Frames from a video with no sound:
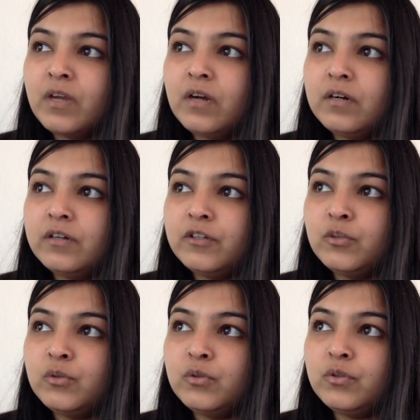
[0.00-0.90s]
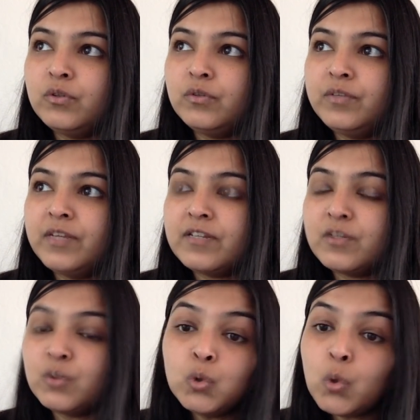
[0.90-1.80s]
you there's
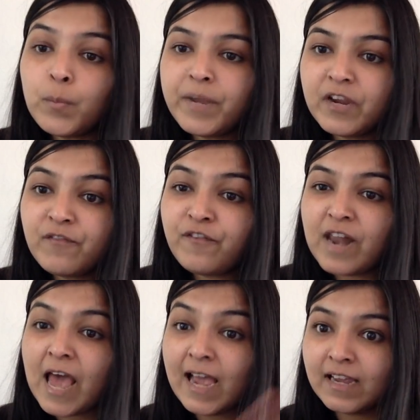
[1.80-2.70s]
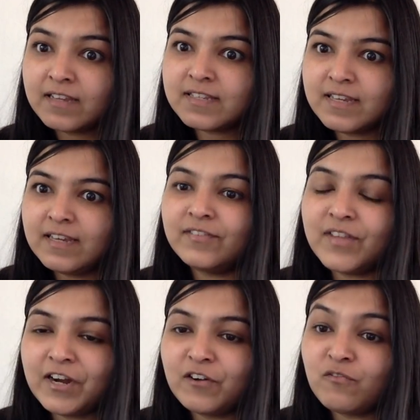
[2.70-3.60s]
no big flag saying
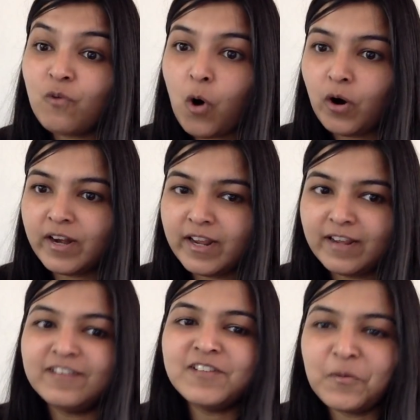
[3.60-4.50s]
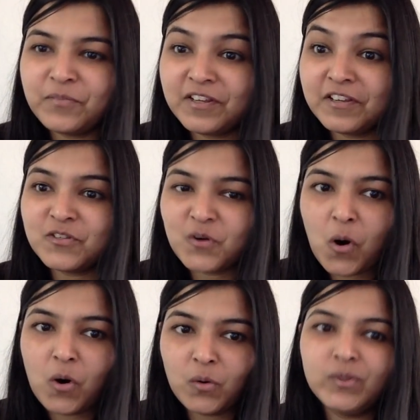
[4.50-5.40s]
that warning something is
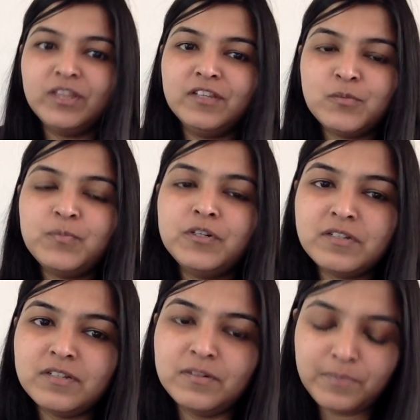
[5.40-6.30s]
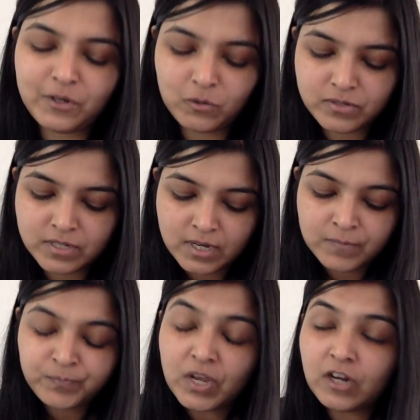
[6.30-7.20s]
wrong with this person, because
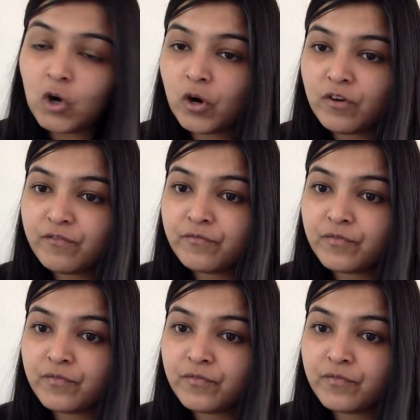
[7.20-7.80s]
a lot of